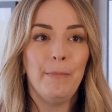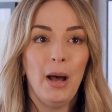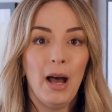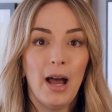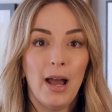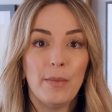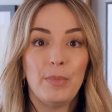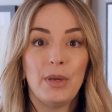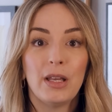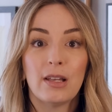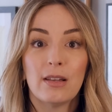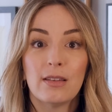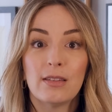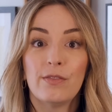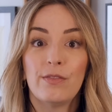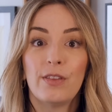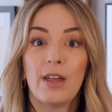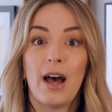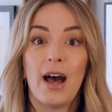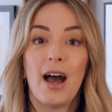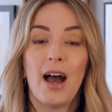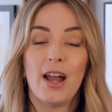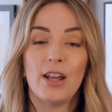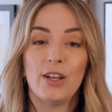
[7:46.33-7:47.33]
But because of
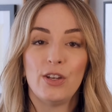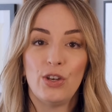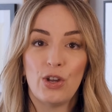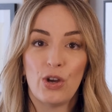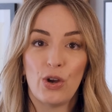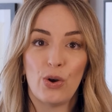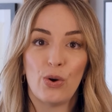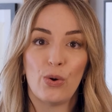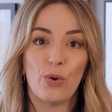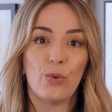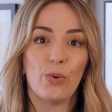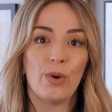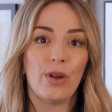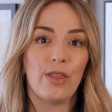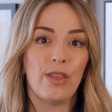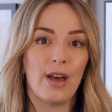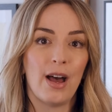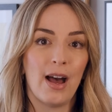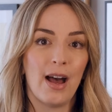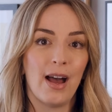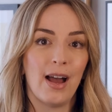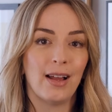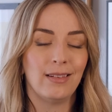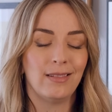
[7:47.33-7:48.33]
that, I know
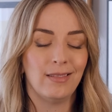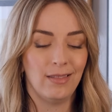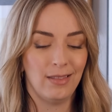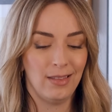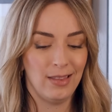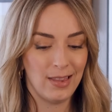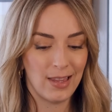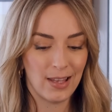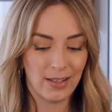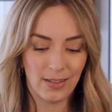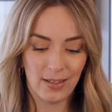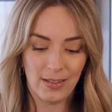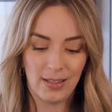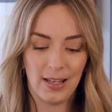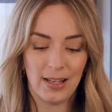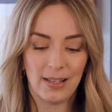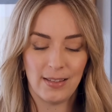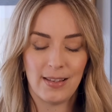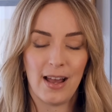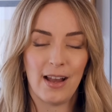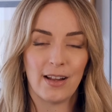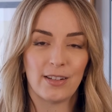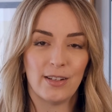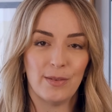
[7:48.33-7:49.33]
that this is the
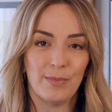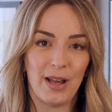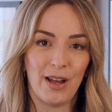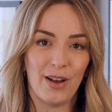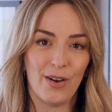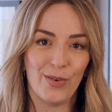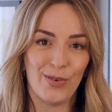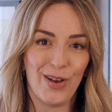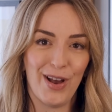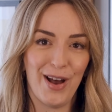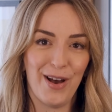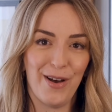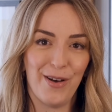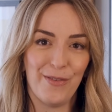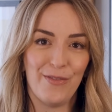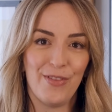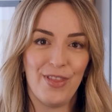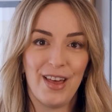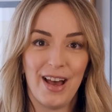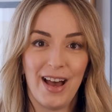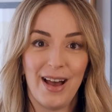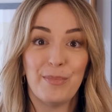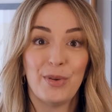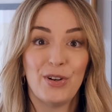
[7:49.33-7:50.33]
exact amount of
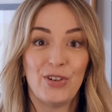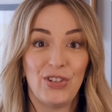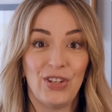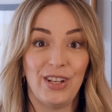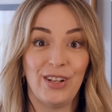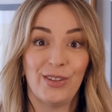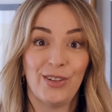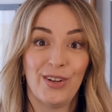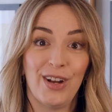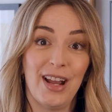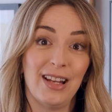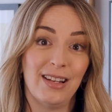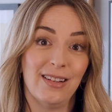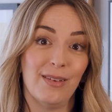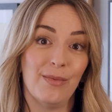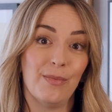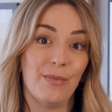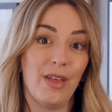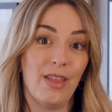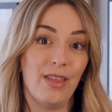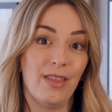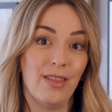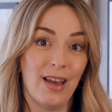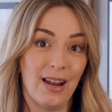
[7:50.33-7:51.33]
that particular
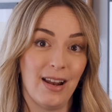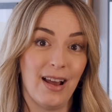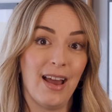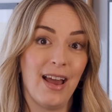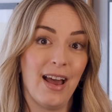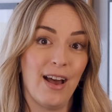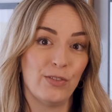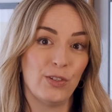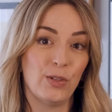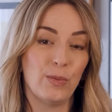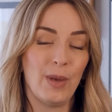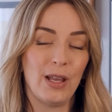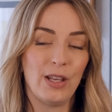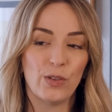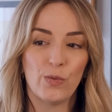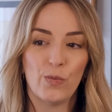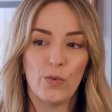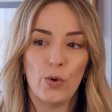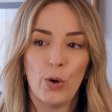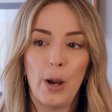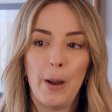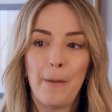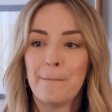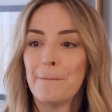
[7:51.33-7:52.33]
item that I have space
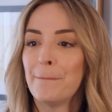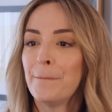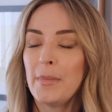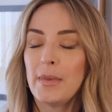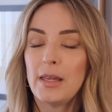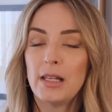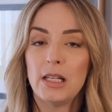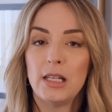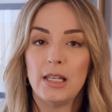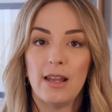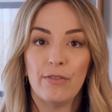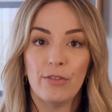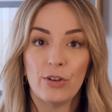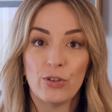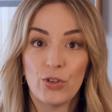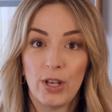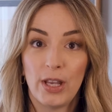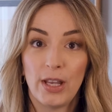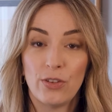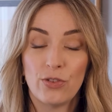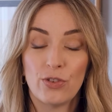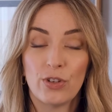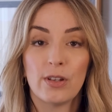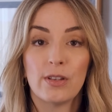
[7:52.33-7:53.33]
for. Never
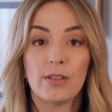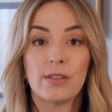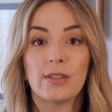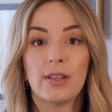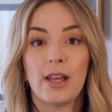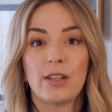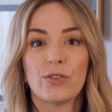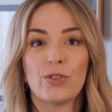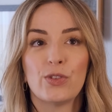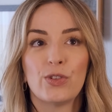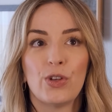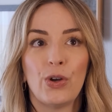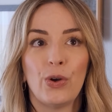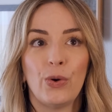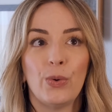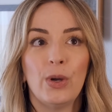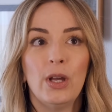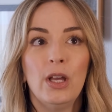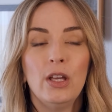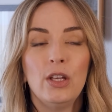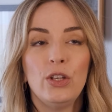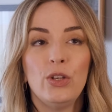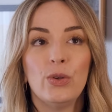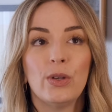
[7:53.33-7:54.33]
changes, and so
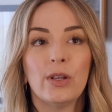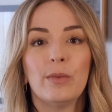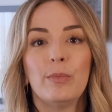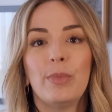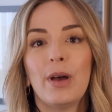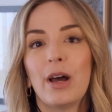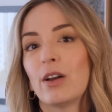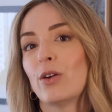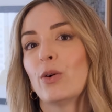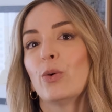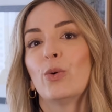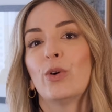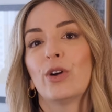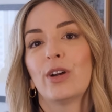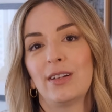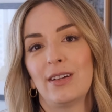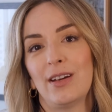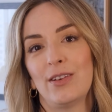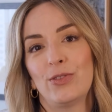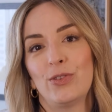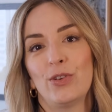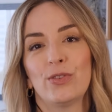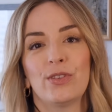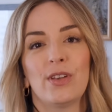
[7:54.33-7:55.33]
you can better
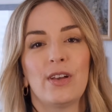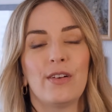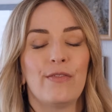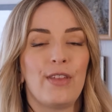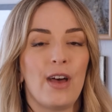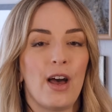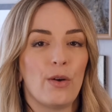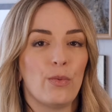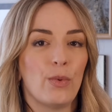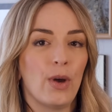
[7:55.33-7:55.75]
organize yourself that